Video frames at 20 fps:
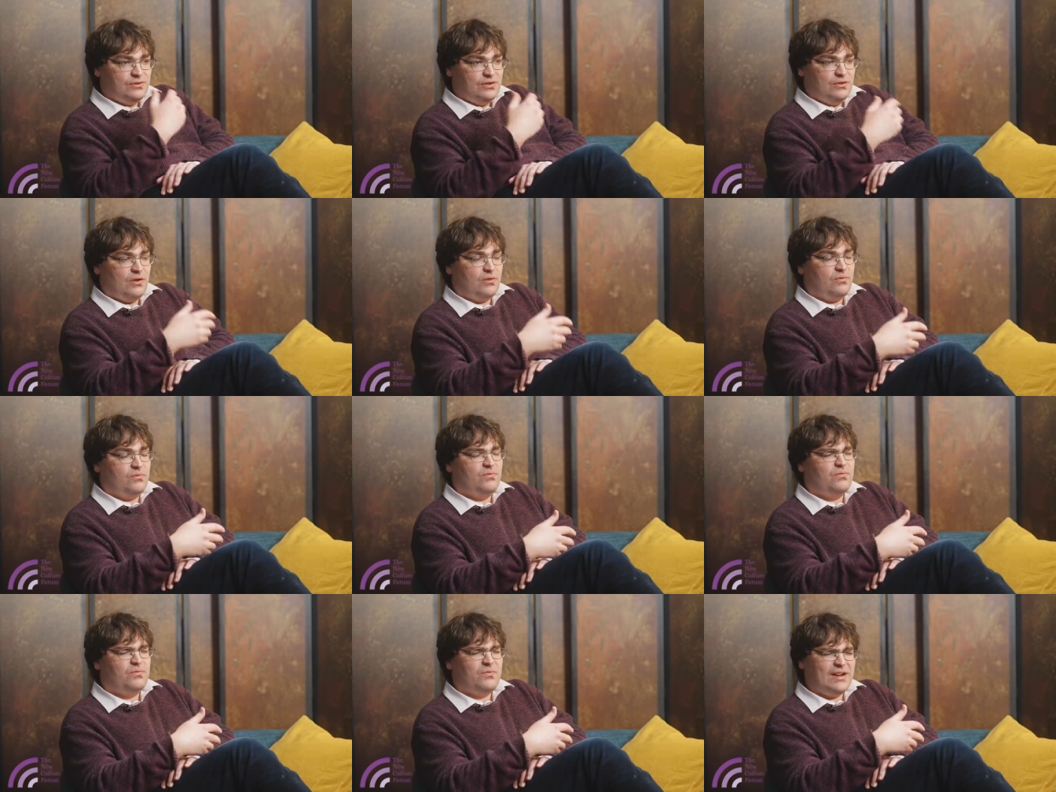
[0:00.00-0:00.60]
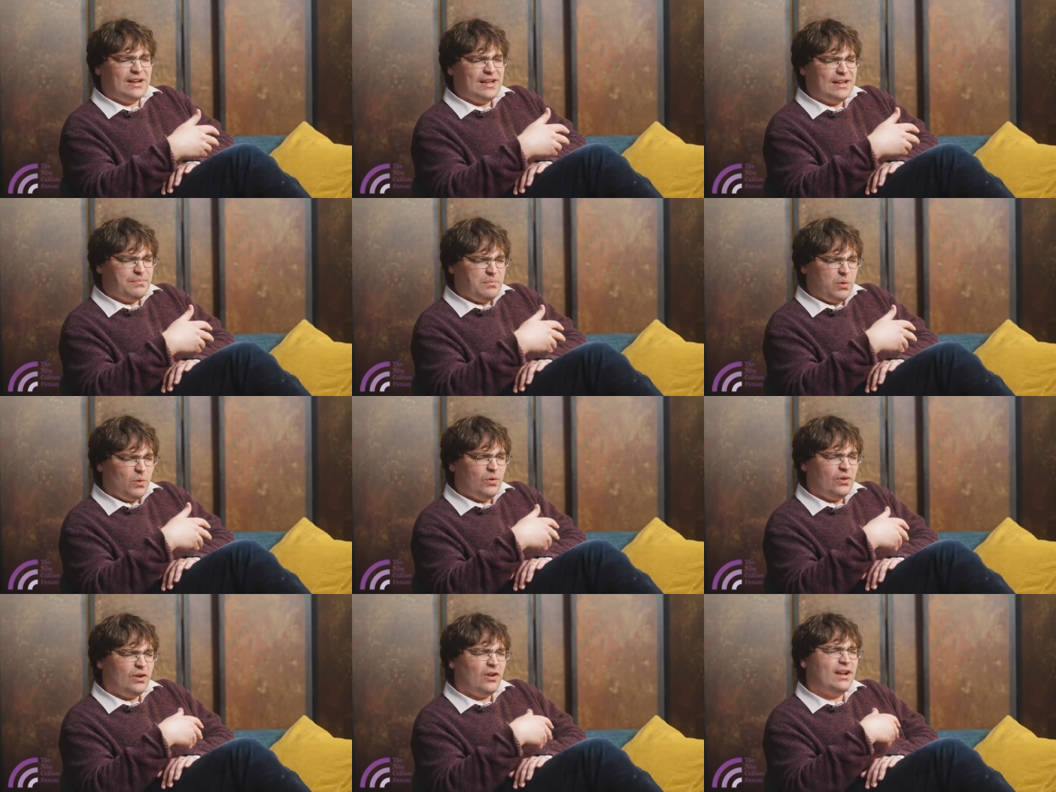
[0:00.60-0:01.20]
really
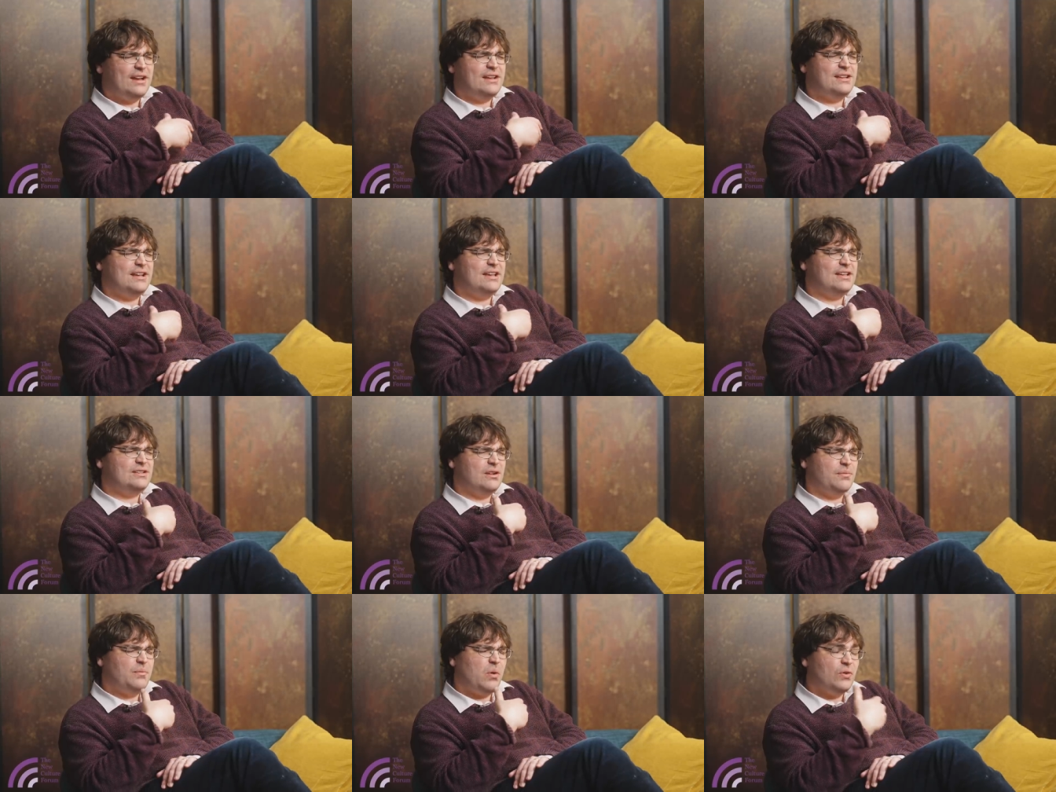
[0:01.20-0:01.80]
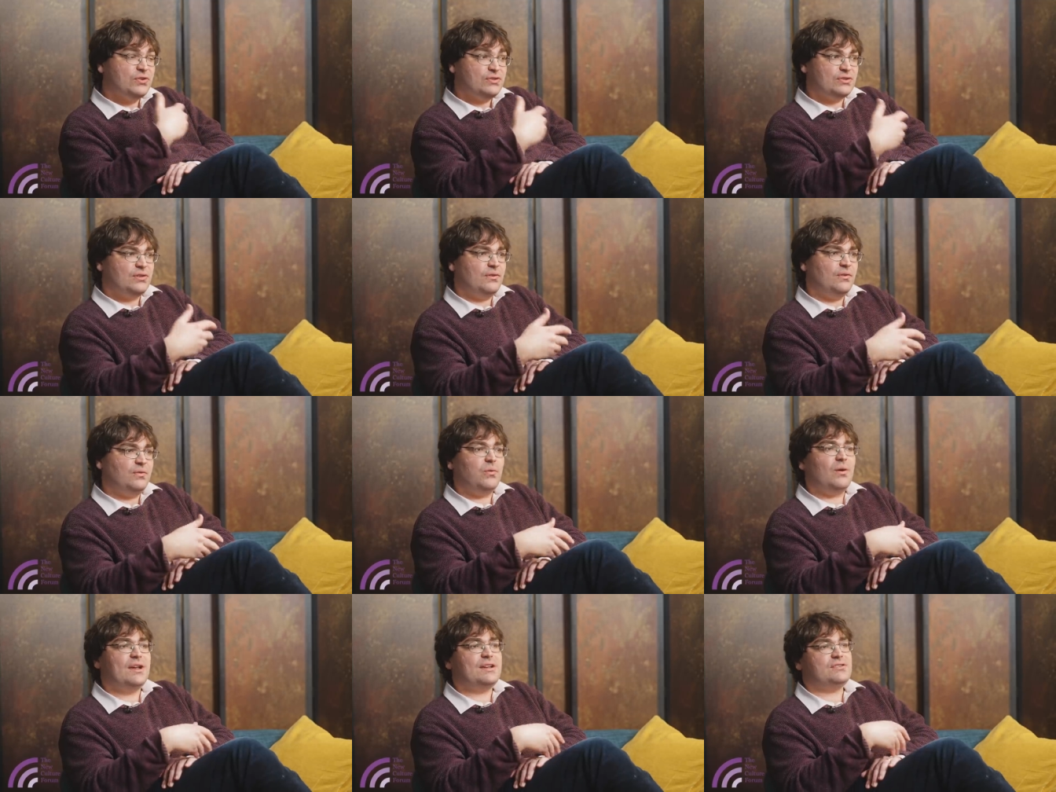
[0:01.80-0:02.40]
important ideas in a
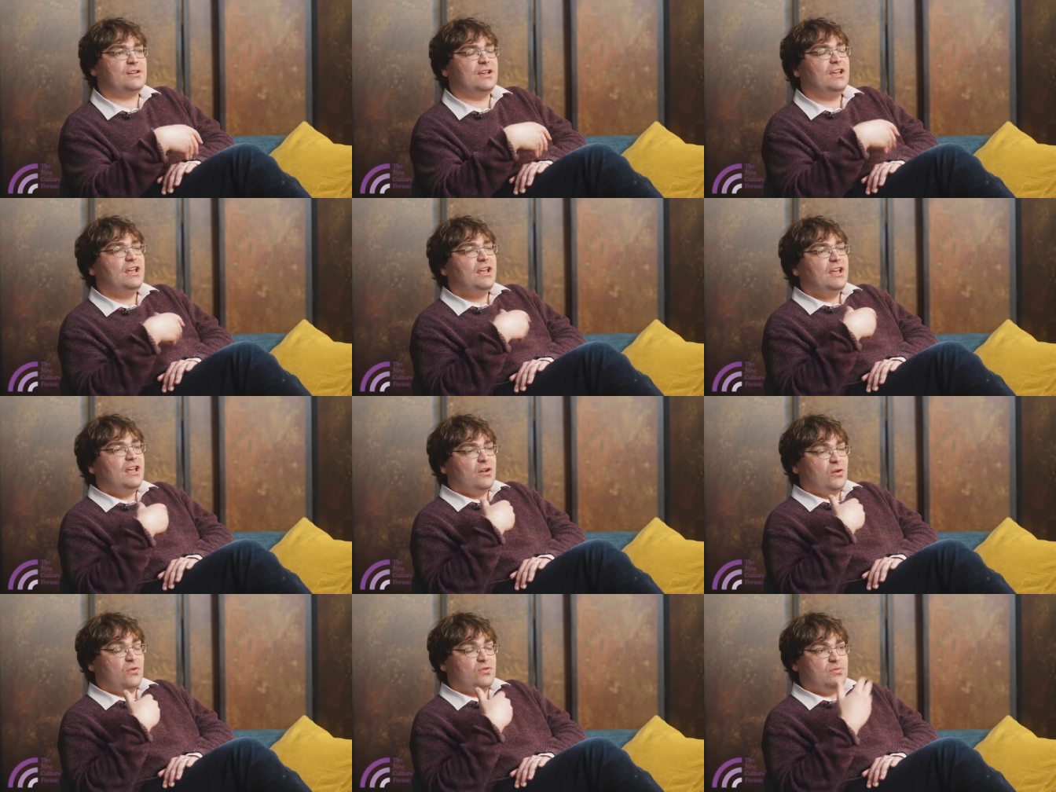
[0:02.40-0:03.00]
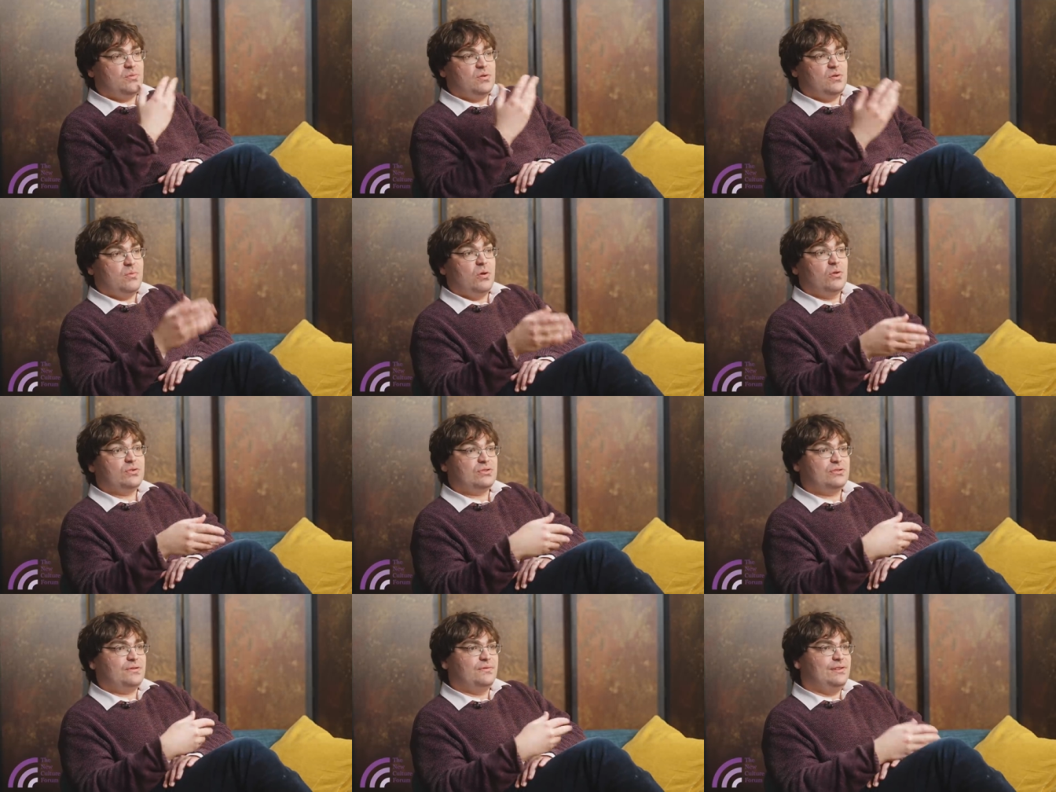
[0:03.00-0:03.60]
positive way to contribute
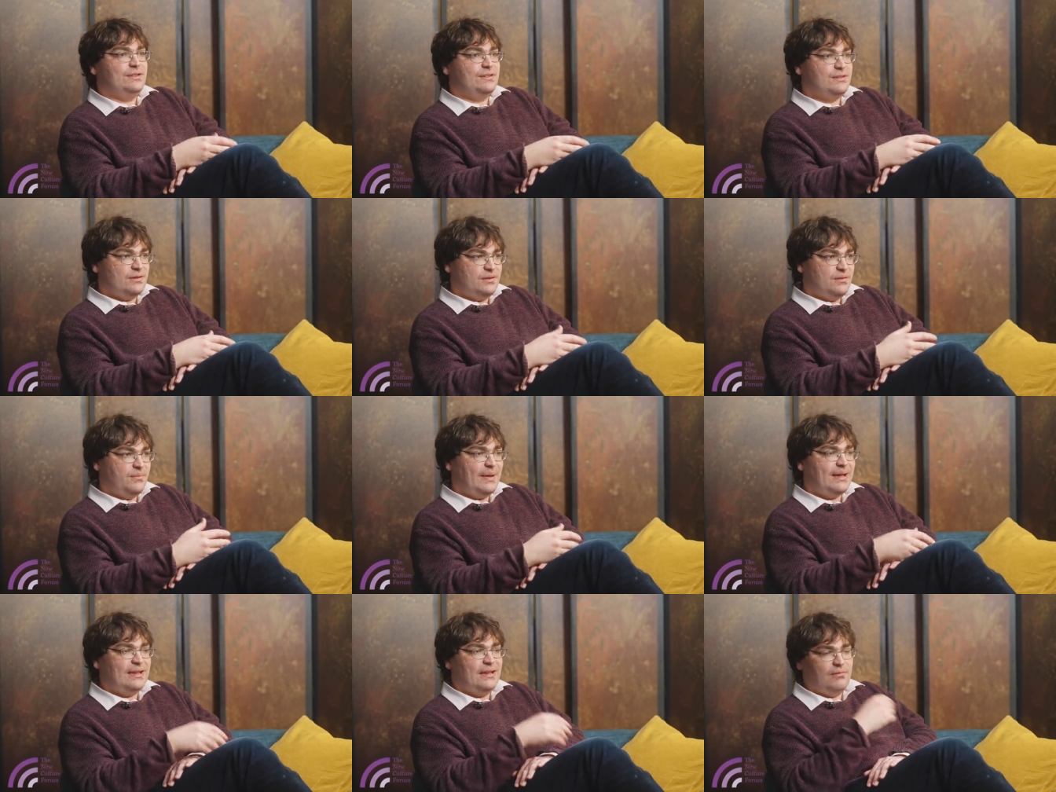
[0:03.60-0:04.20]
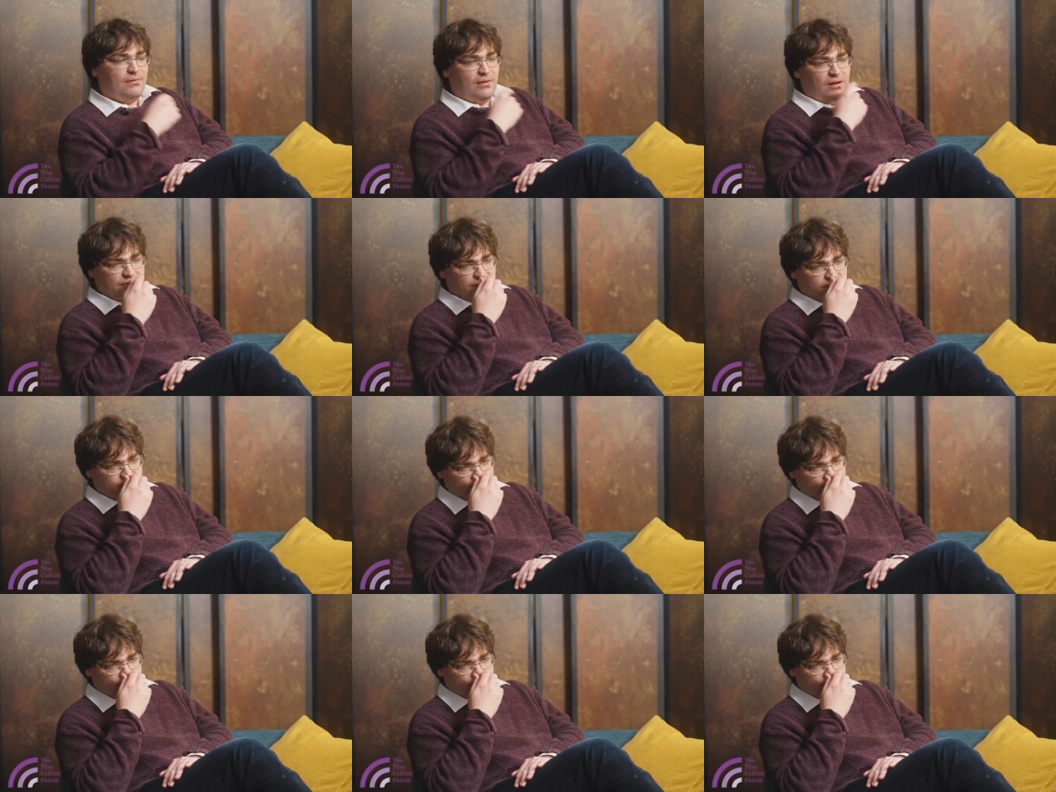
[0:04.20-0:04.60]
positively to the debate, rather